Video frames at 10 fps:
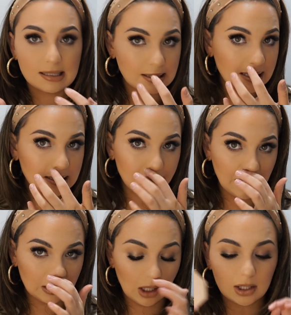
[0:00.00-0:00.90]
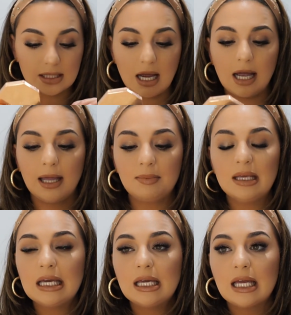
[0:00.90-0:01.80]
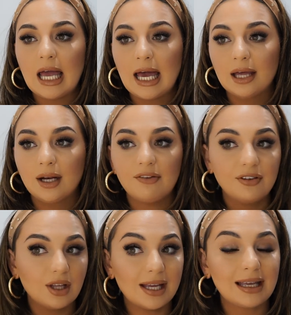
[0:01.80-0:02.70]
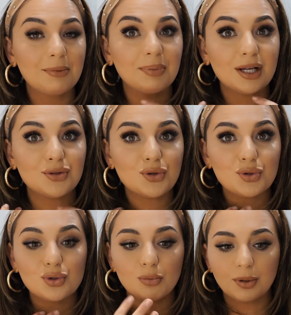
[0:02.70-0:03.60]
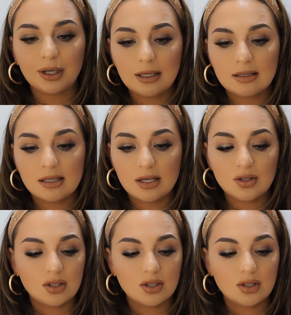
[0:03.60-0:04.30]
It's lasted me a long time and I feel like it blends super easy.